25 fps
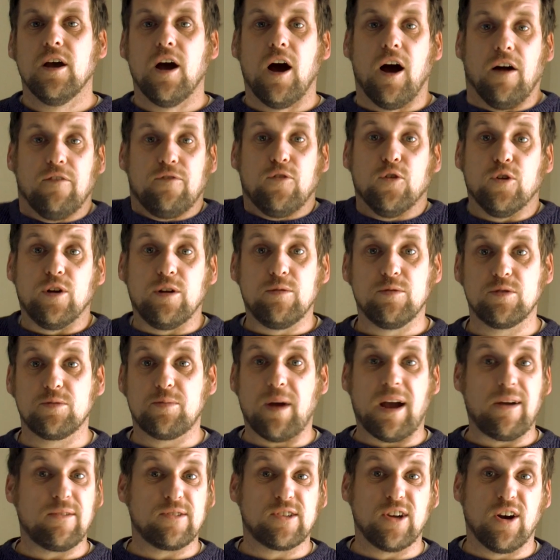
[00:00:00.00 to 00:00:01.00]
I thought it was
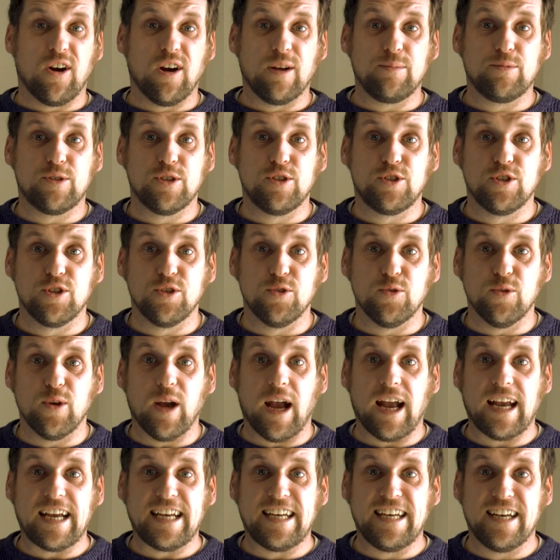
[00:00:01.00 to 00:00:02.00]
about time to do
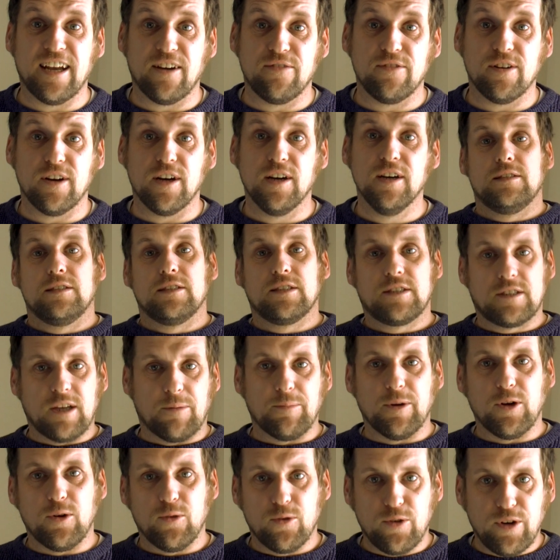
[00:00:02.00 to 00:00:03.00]
another
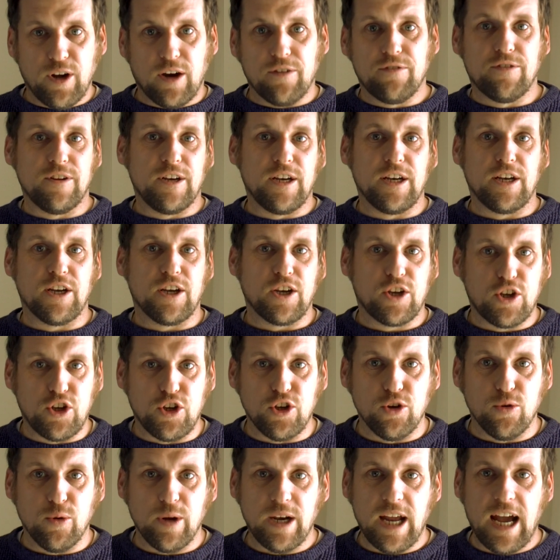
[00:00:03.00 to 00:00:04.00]
Summit or Nothing
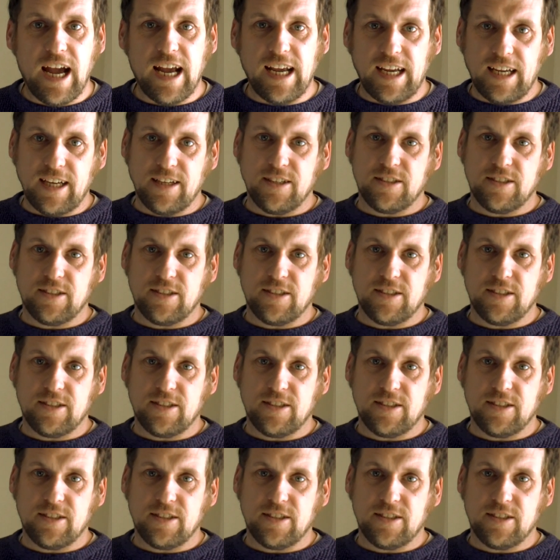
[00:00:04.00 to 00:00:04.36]
Q&A.